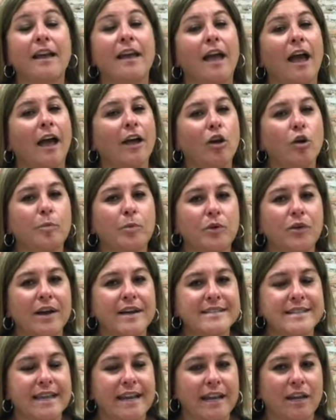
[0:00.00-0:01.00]
I hope you
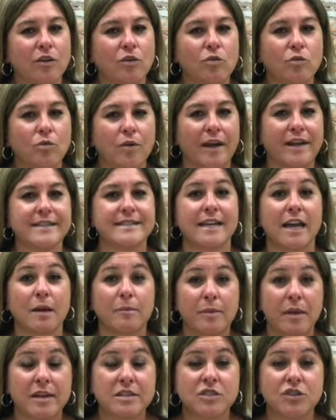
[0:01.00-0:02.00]
guys had a great time
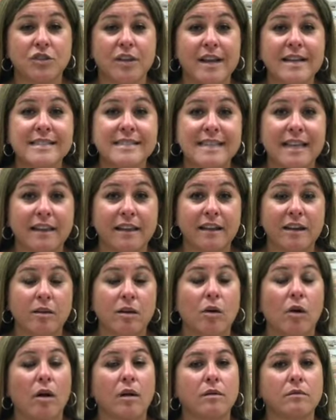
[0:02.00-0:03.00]
yesterday selling,
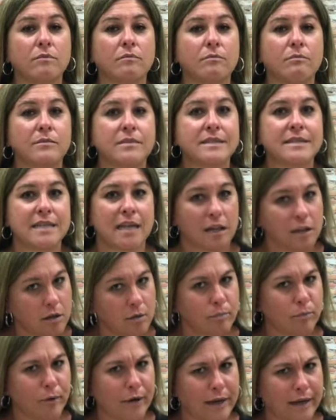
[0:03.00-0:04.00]

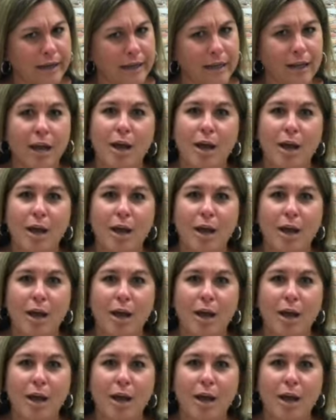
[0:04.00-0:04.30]
celebrating